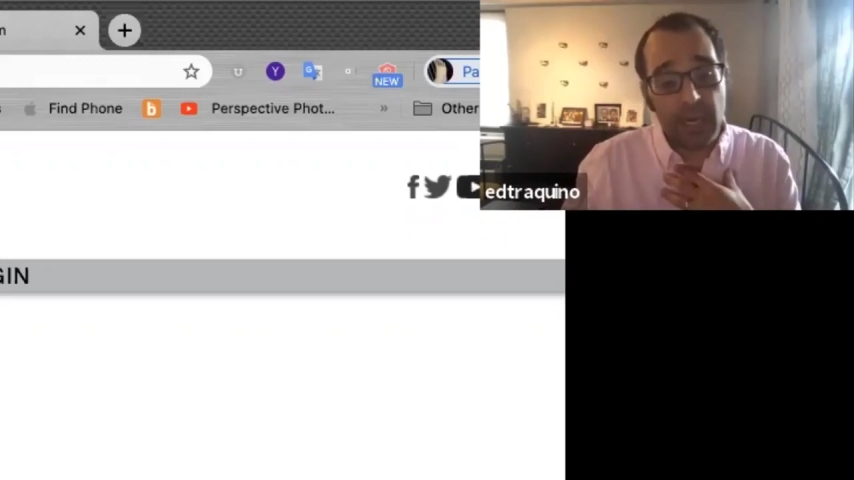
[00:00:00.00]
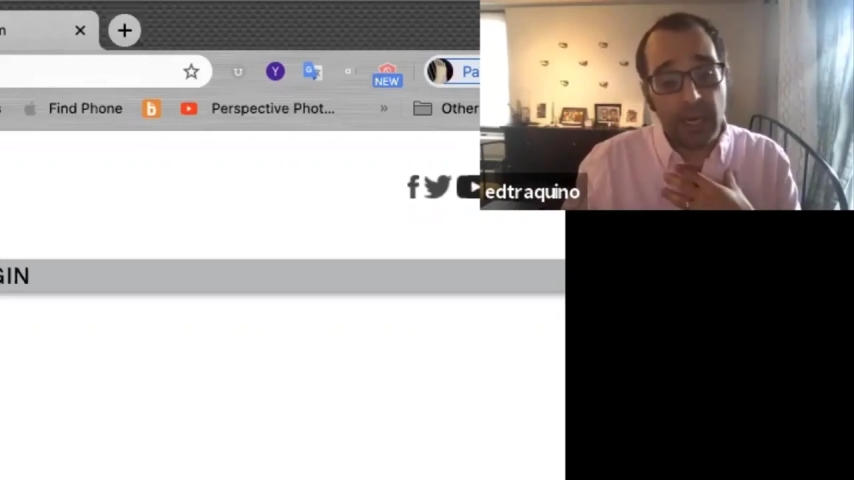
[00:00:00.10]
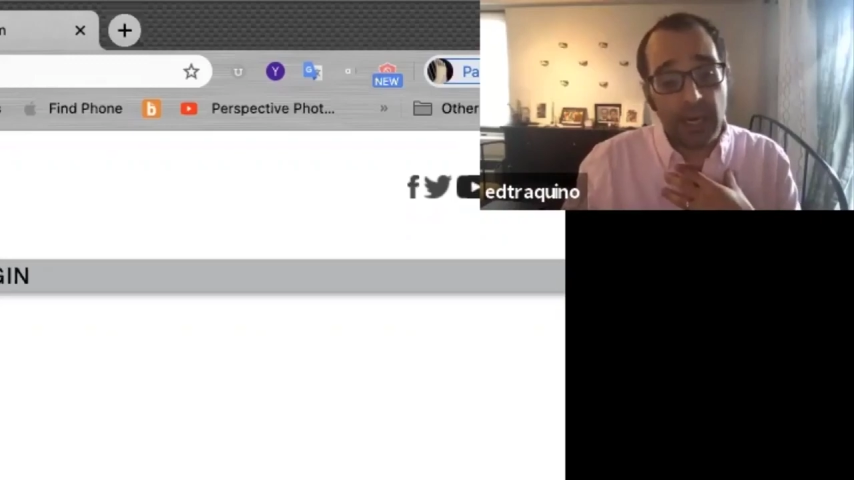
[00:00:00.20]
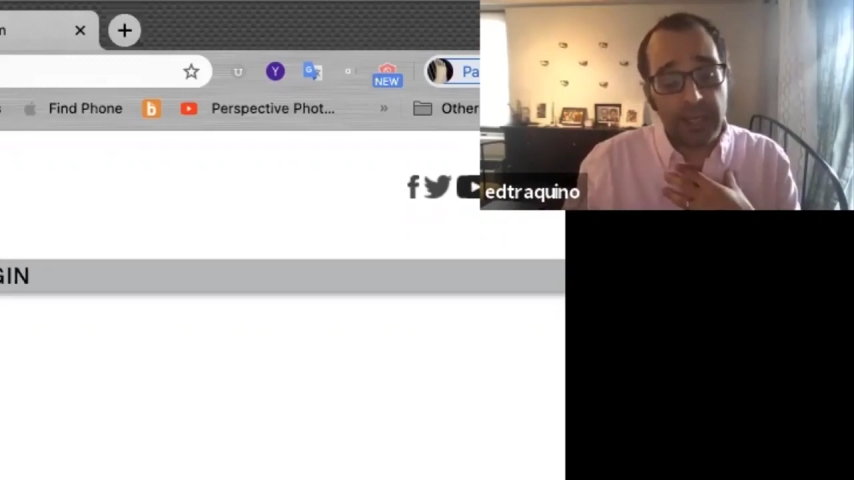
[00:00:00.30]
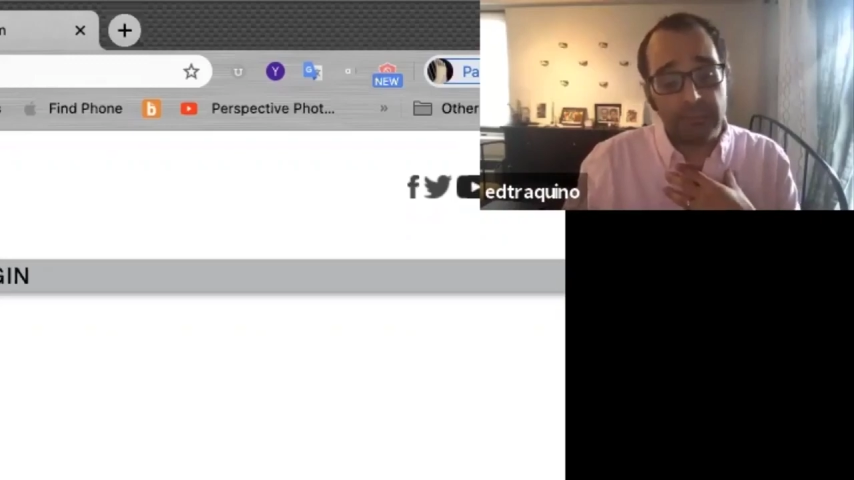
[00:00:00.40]

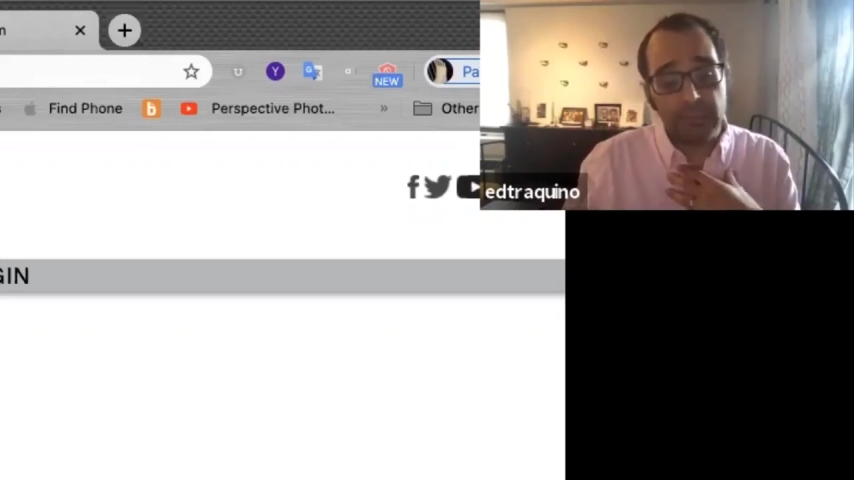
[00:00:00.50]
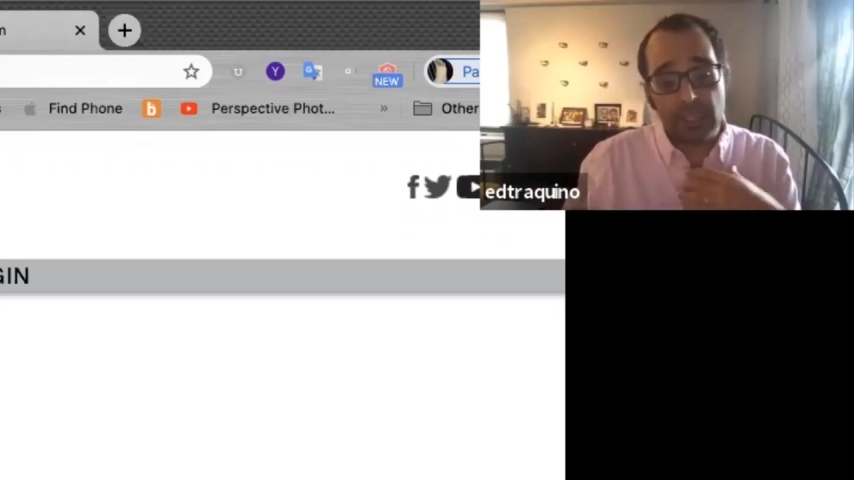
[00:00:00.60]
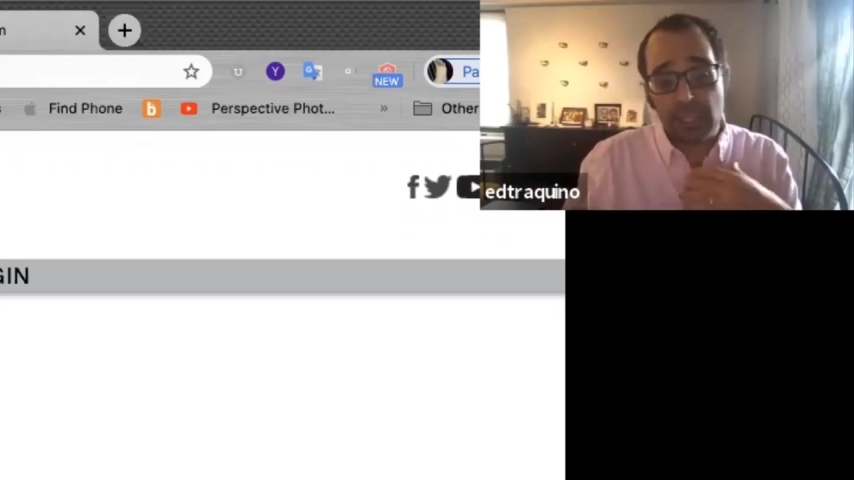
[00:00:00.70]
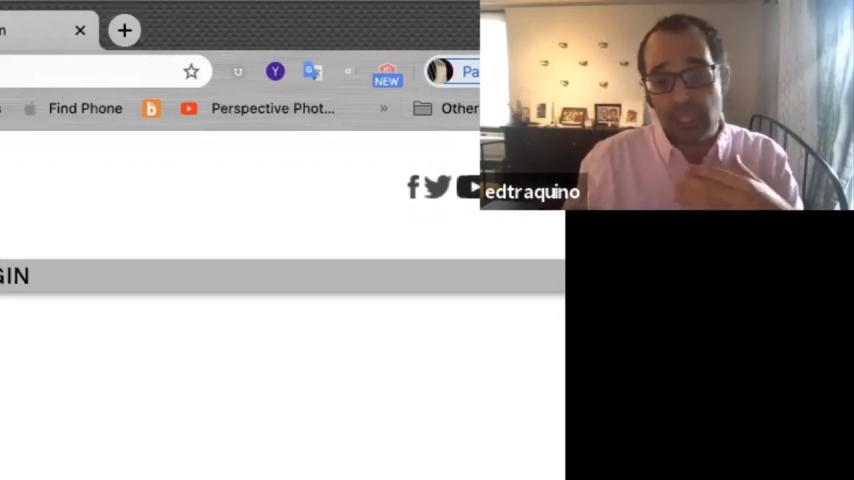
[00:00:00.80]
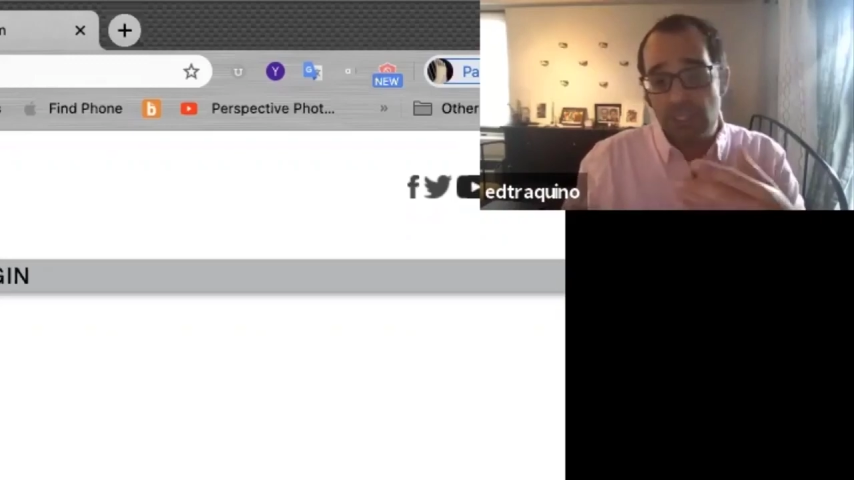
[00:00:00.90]
I think I've
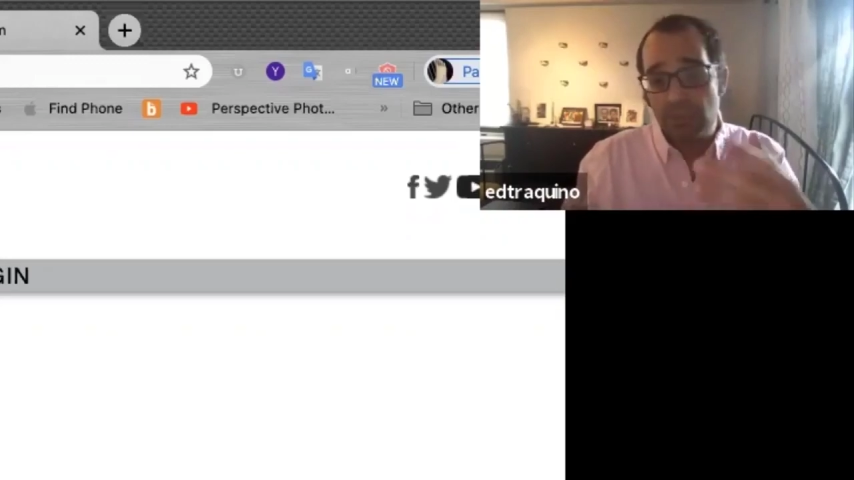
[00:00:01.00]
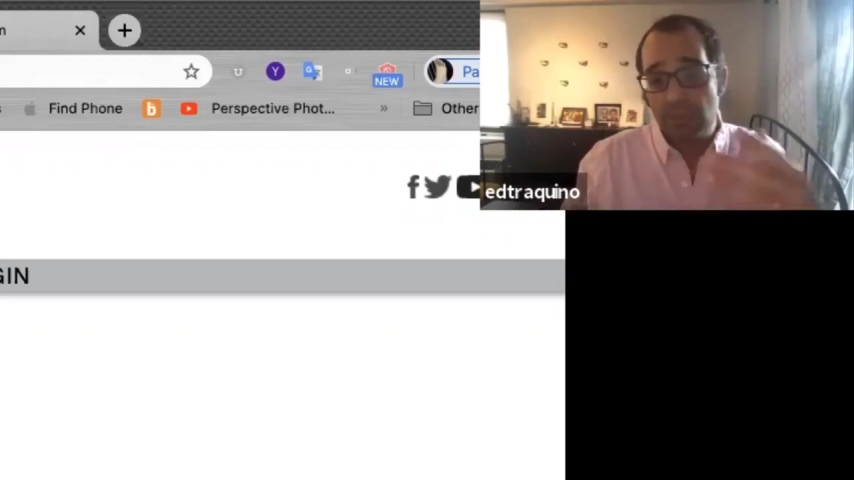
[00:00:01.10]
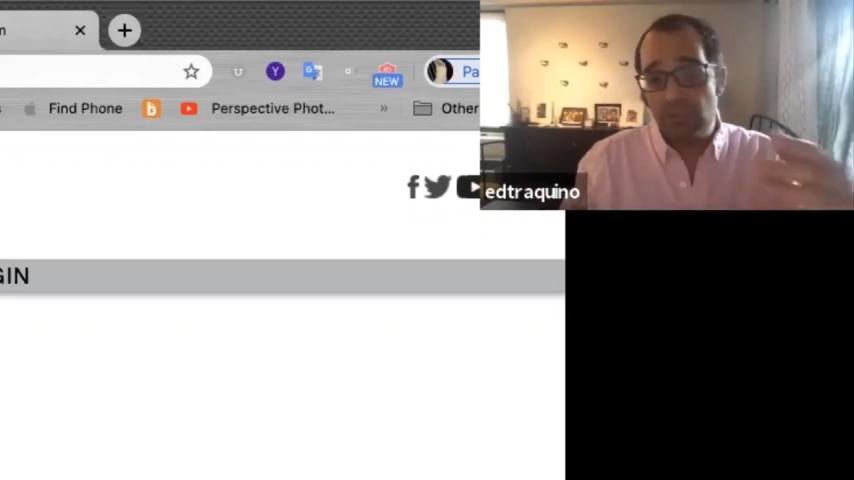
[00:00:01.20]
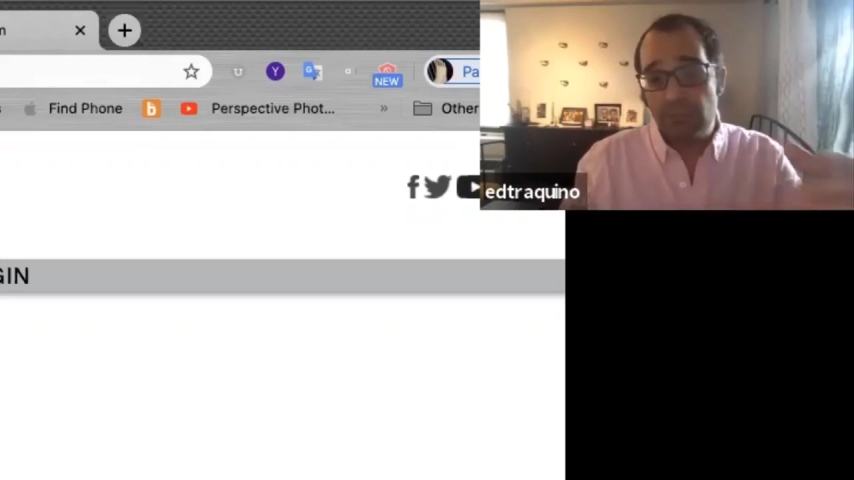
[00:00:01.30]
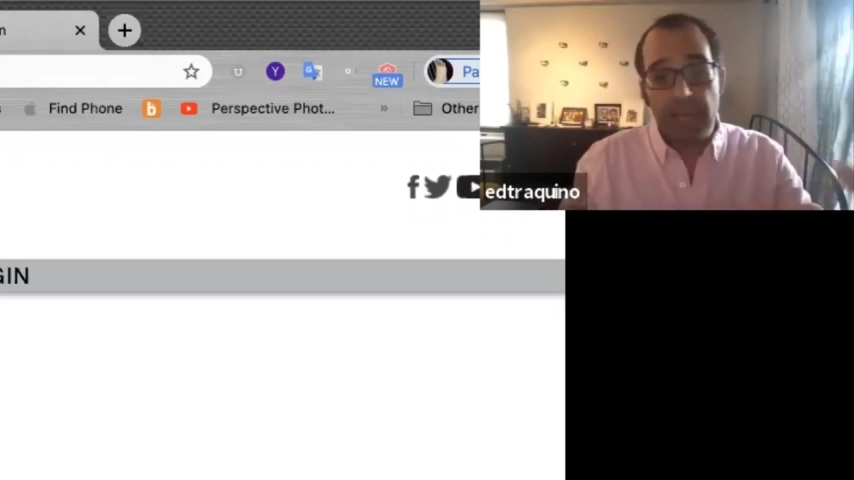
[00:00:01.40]
discussed this with
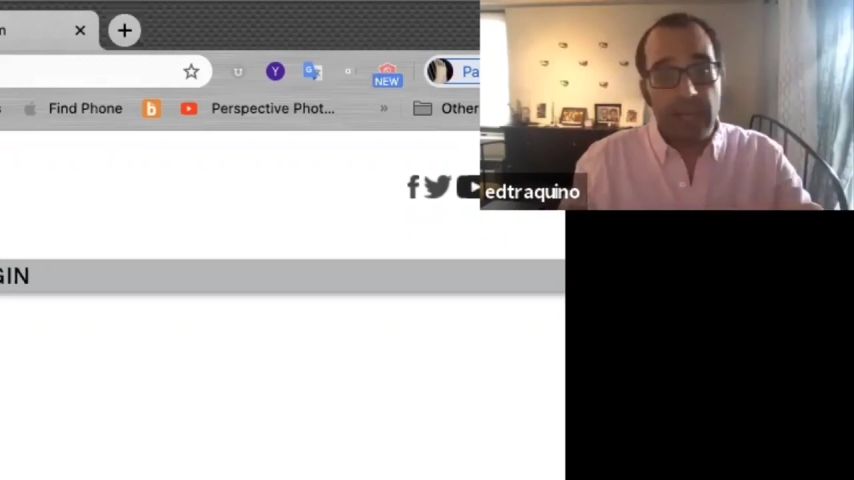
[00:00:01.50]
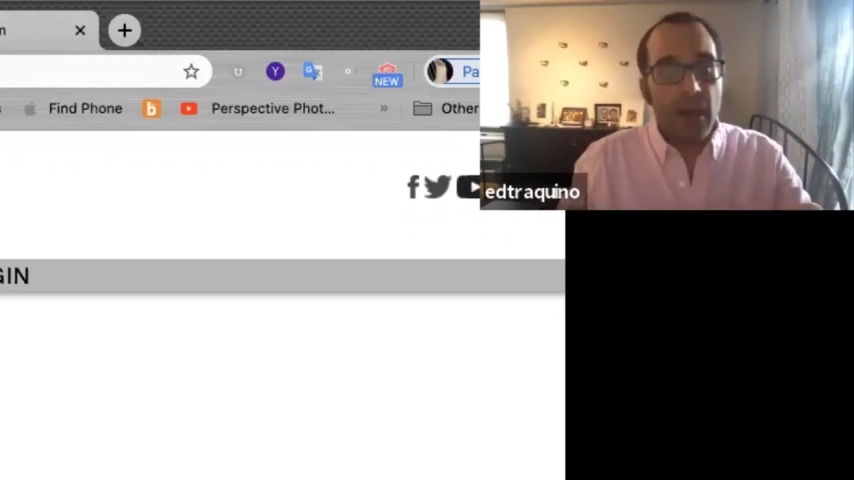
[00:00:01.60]
you, Ray.